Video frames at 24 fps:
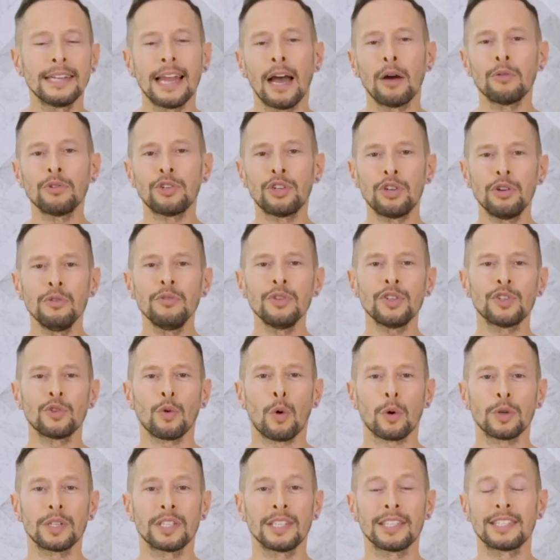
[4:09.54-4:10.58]
Now, two
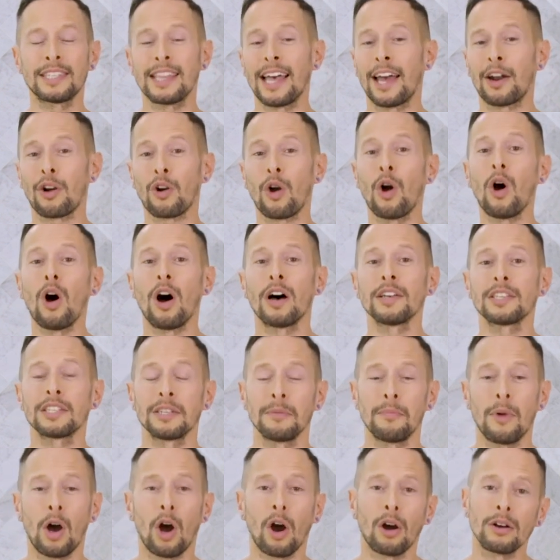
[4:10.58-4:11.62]
sources that are
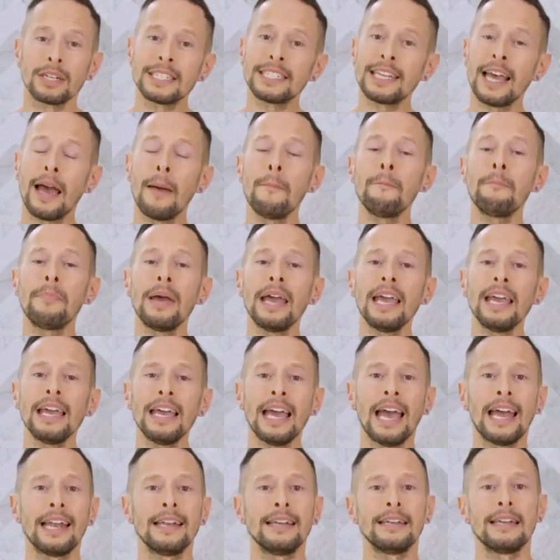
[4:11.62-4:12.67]
awesome are
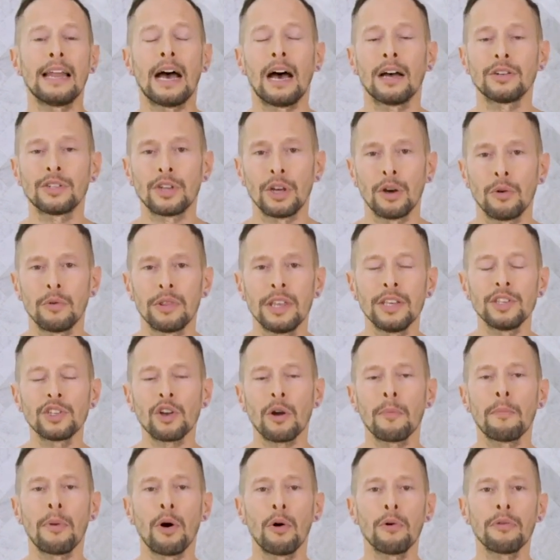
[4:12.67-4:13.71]
tempeh and natto. These
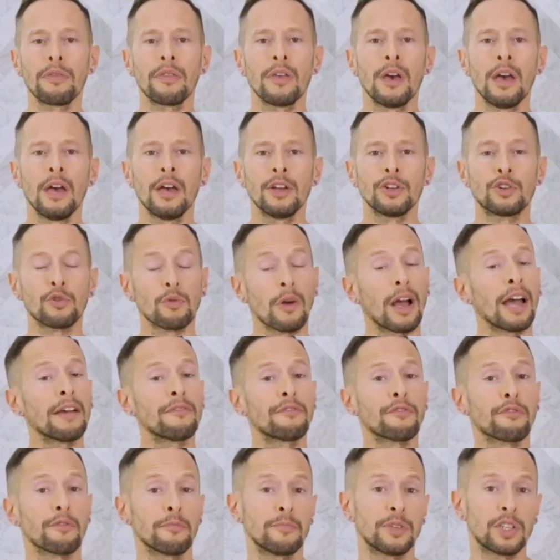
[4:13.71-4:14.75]
are both
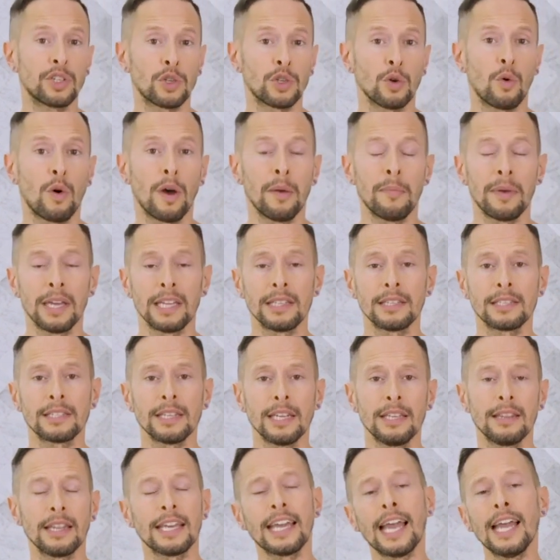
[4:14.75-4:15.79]
derived from soybeans.
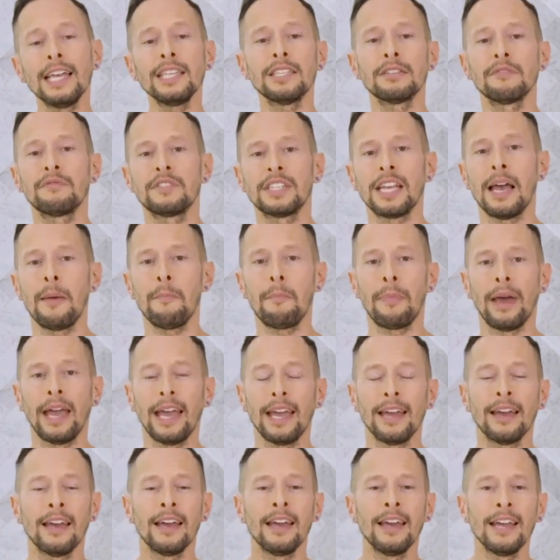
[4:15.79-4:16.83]
In the case of
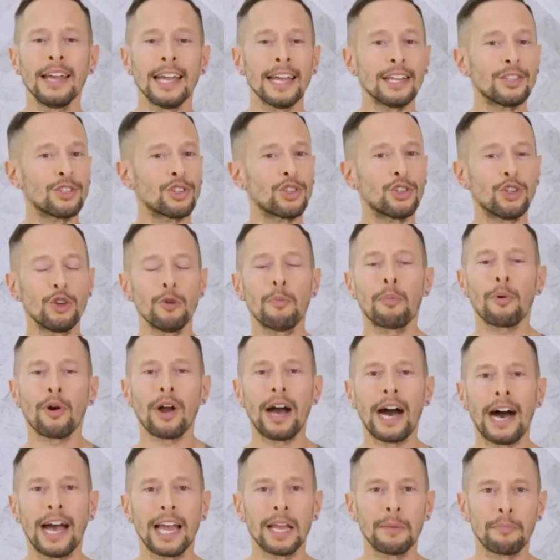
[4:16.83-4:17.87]
tempeh, it's super
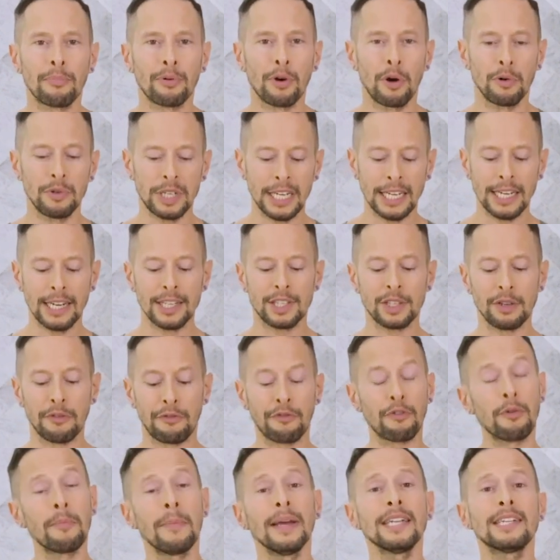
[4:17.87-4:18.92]
high in protein. It's a
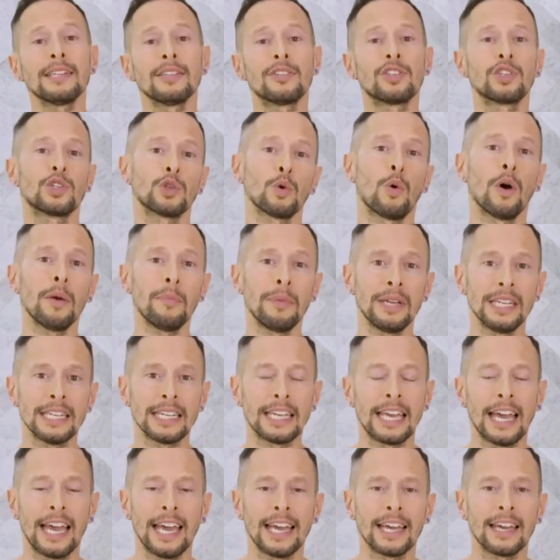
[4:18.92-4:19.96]
fermented
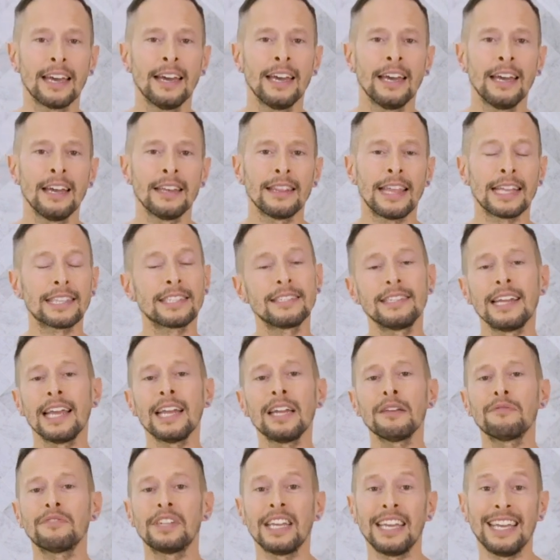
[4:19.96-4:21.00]
soybean cake that's
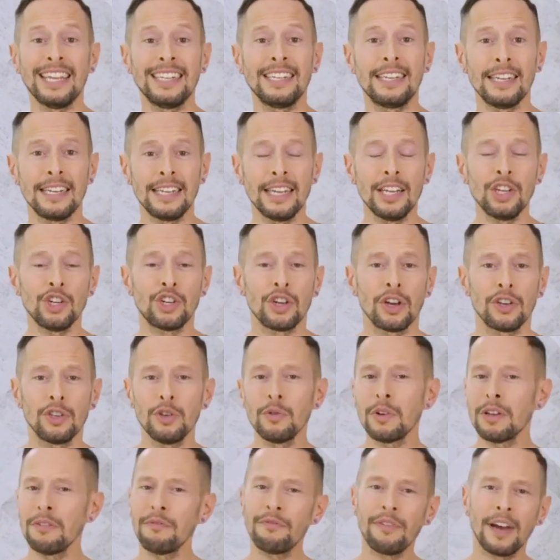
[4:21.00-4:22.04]
native to Indonesia.
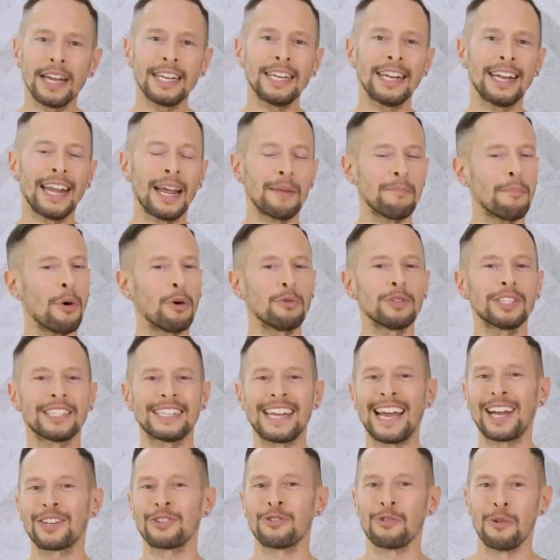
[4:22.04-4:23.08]
You can find it at most
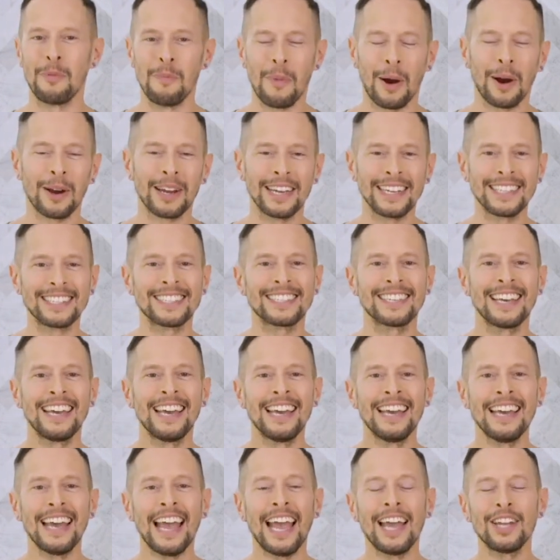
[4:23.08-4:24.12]
natural markets
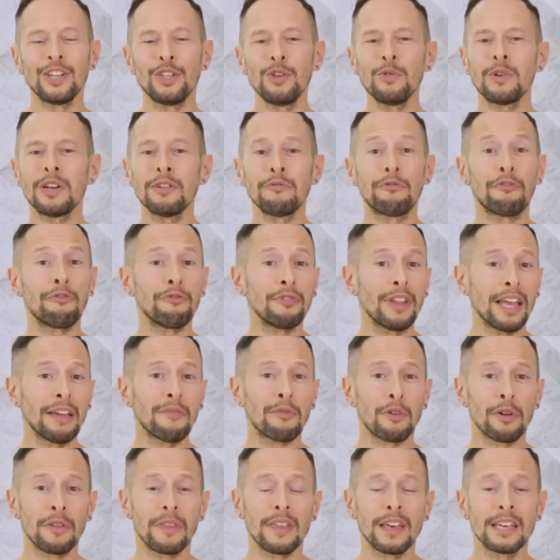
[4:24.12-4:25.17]
and you can
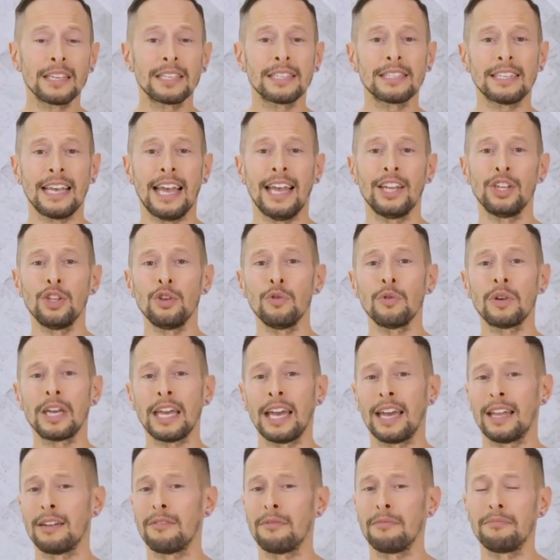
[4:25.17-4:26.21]
flavor this and you
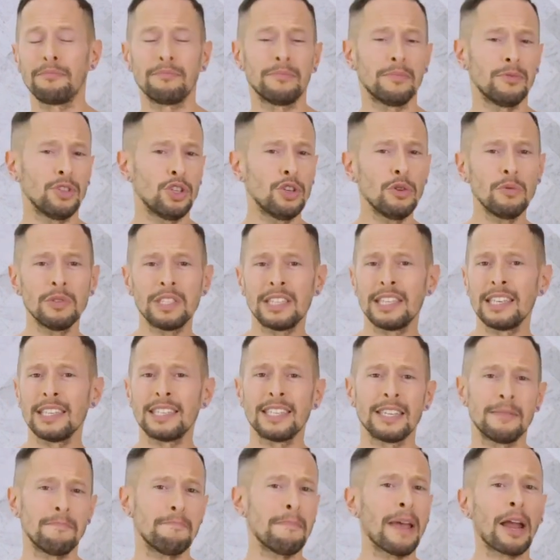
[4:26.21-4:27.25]
can use
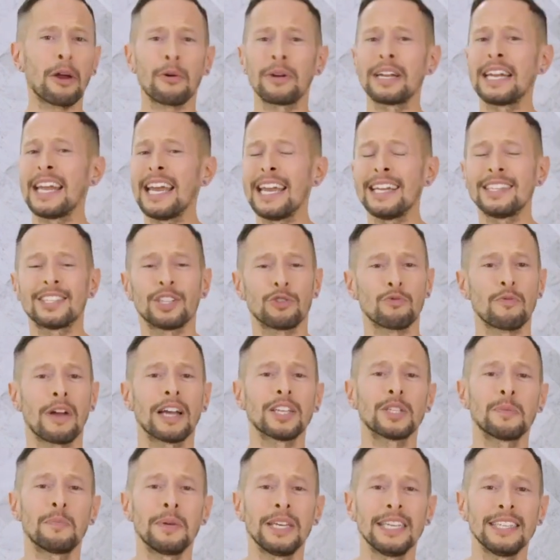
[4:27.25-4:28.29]
this in marinades and
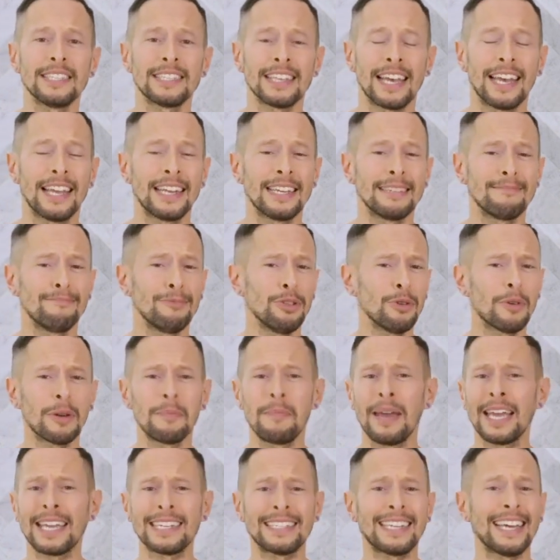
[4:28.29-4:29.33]
recipes and you
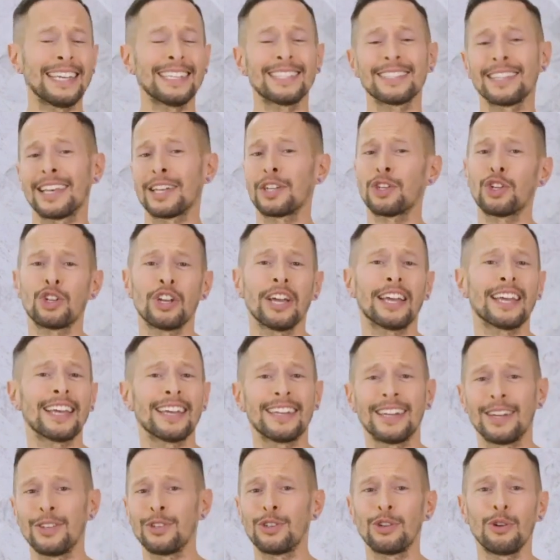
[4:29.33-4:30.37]
can make it taste like
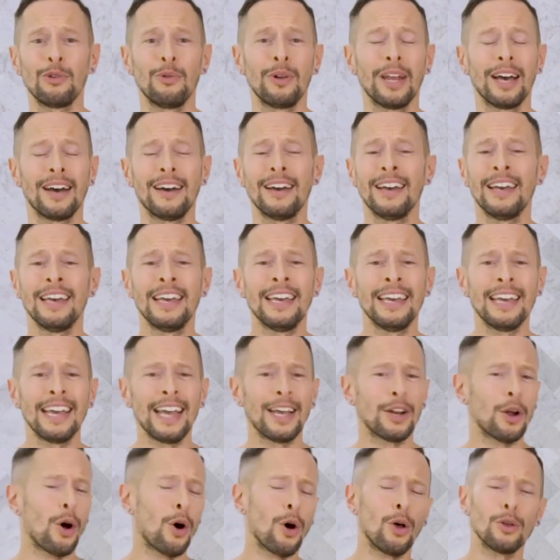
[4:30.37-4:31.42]
chicken and tuna
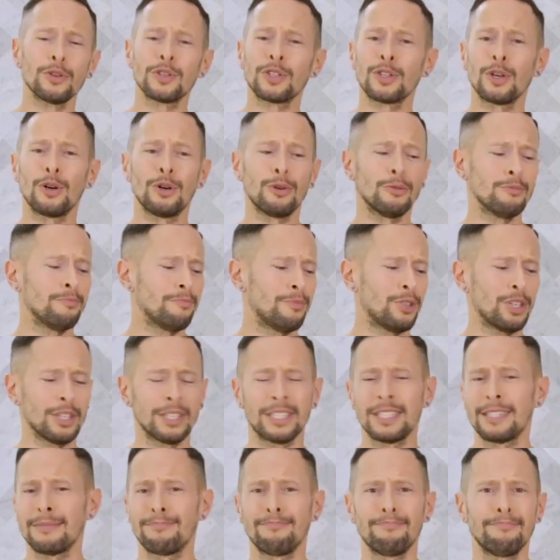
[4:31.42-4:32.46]
and also
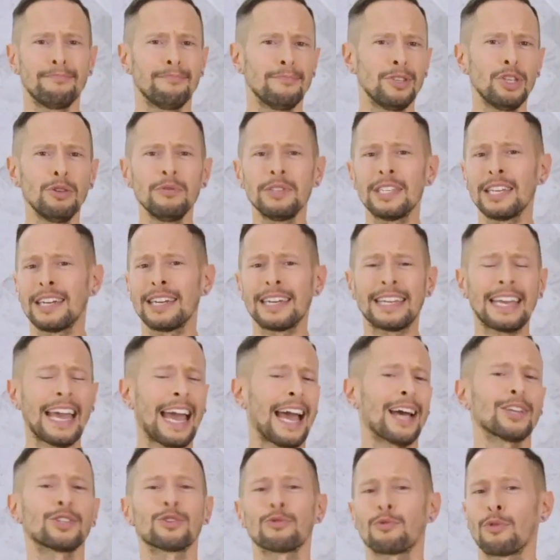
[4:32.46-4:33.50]
just use it in
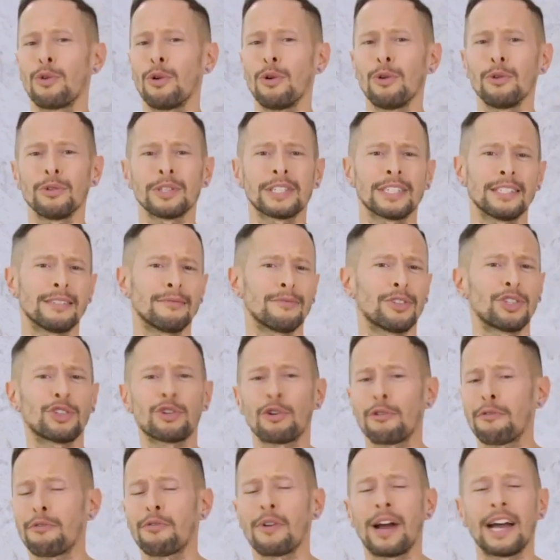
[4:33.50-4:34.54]
casseroles and
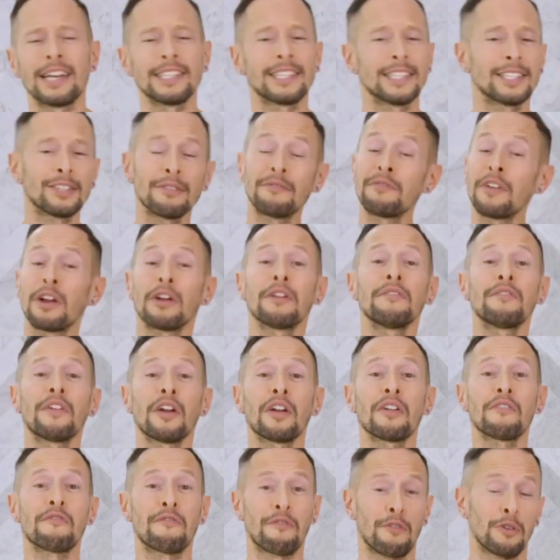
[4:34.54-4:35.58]
stir fries. It's a very,
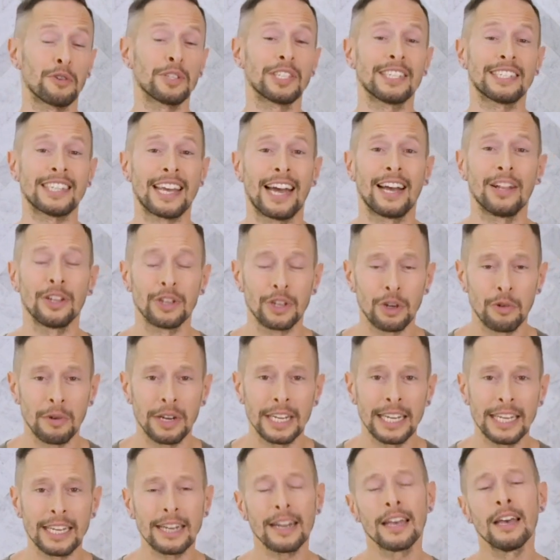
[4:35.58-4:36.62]
very versatile
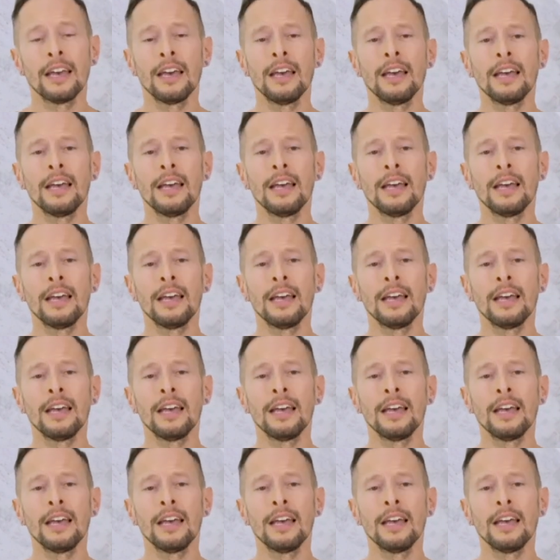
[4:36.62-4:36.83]
ingredient.